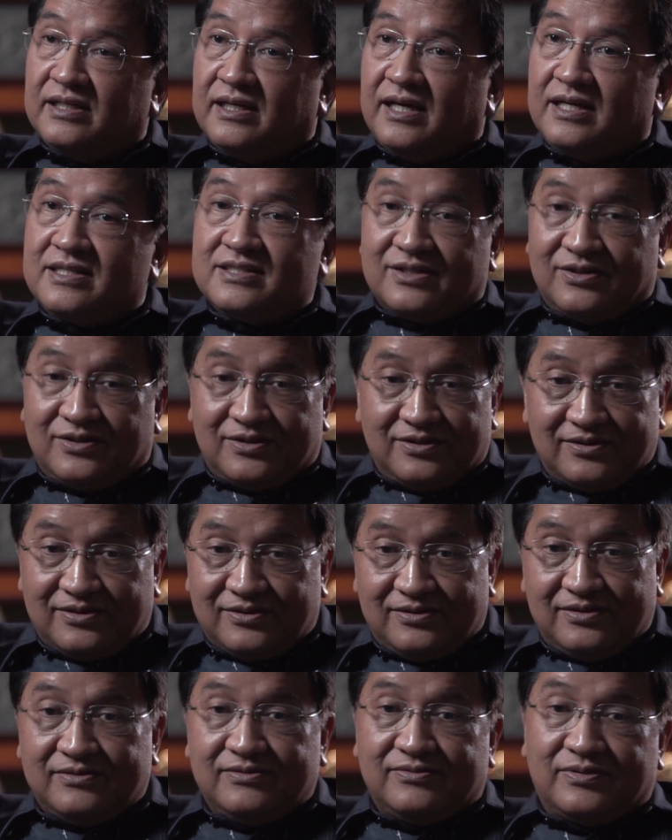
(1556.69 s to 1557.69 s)
And
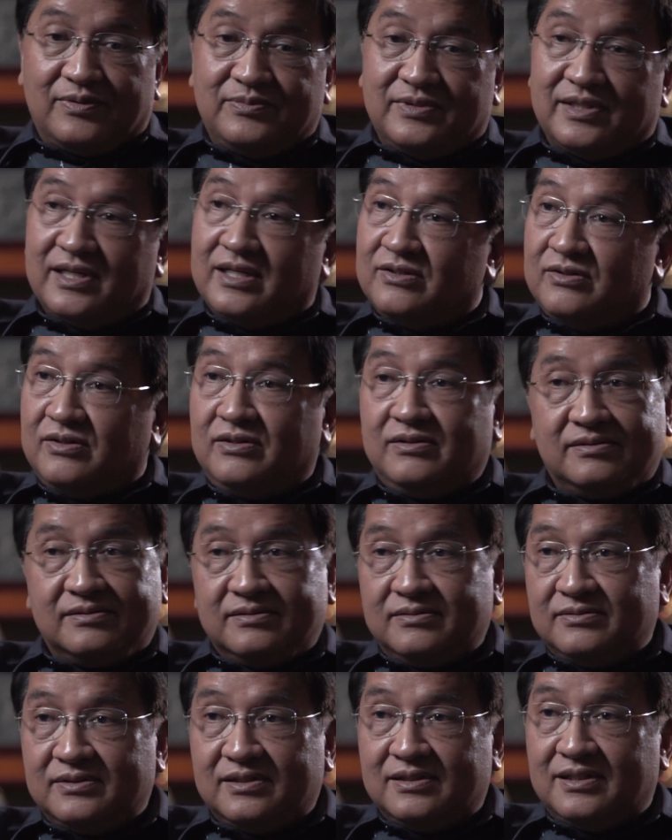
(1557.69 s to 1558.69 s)
so from then
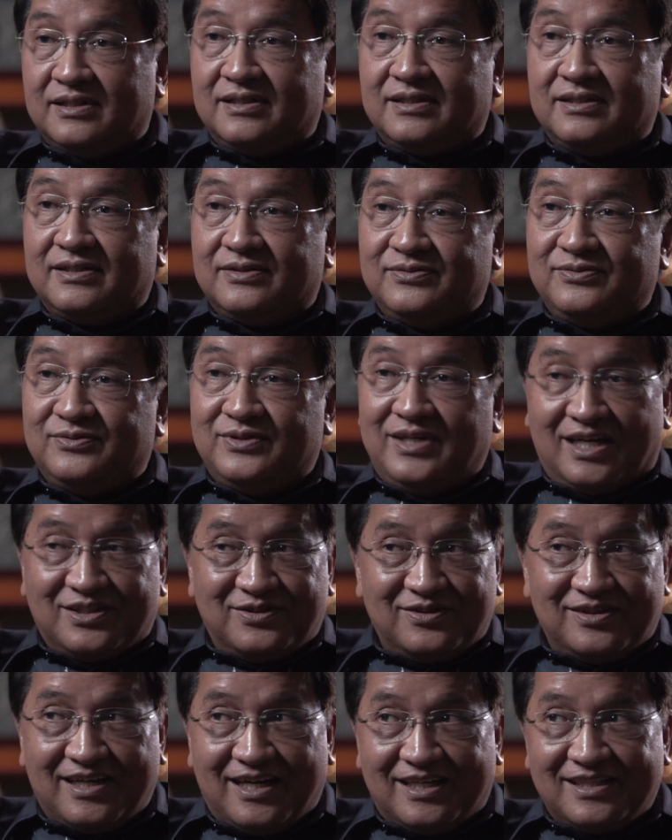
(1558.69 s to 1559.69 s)
on, we
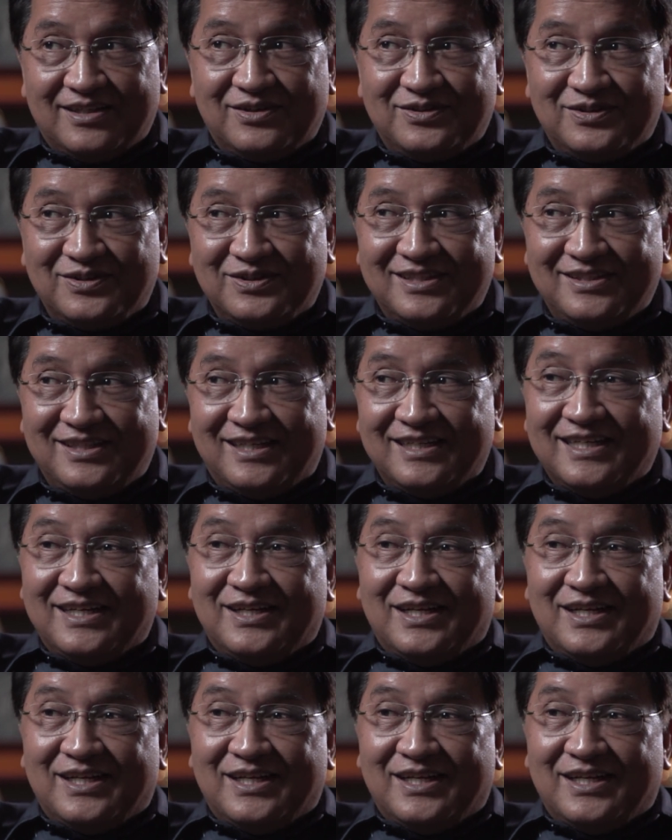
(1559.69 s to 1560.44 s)
actually had a good